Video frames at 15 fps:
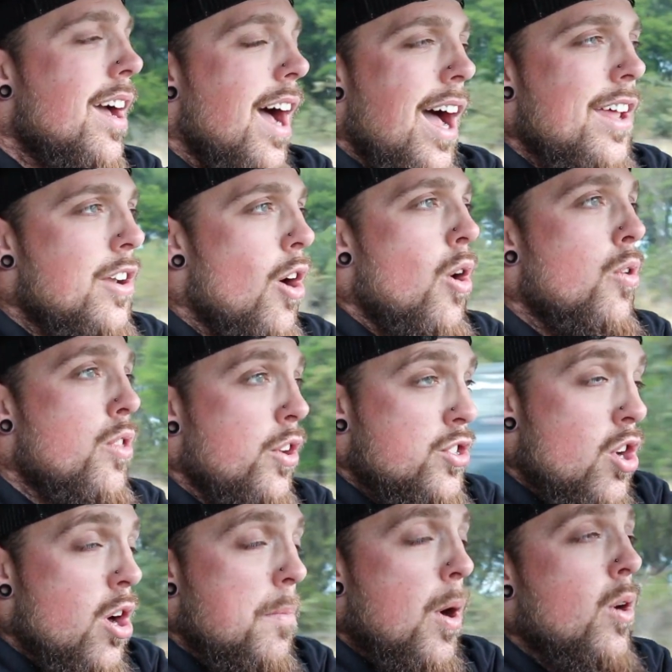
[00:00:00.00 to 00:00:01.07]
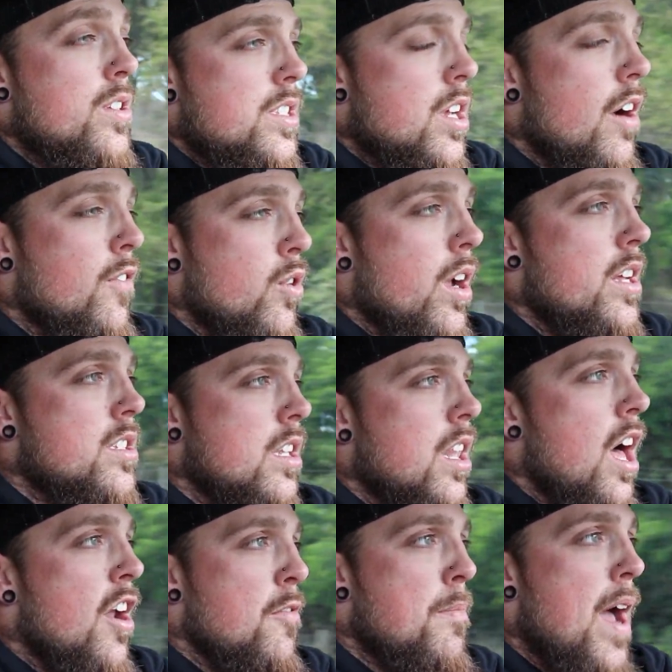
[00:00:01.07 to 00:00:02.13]
I know the turbo itself creates a
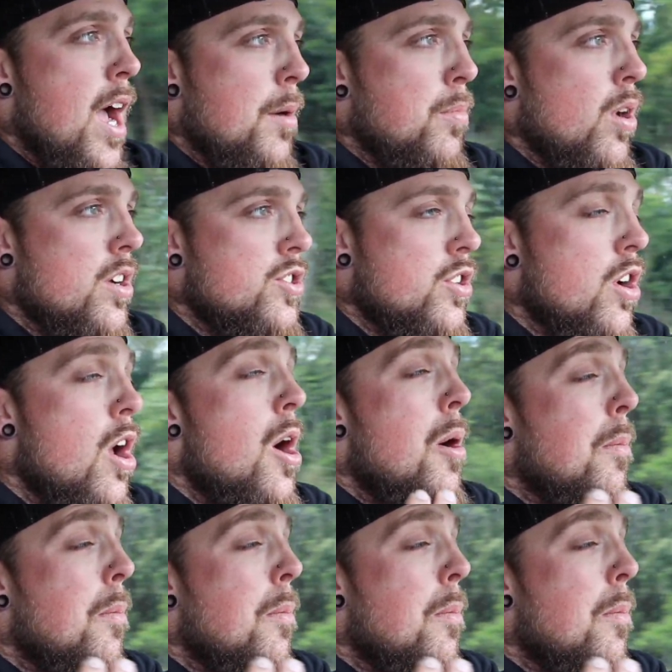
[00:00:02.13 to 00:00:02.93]
lot of back pressure,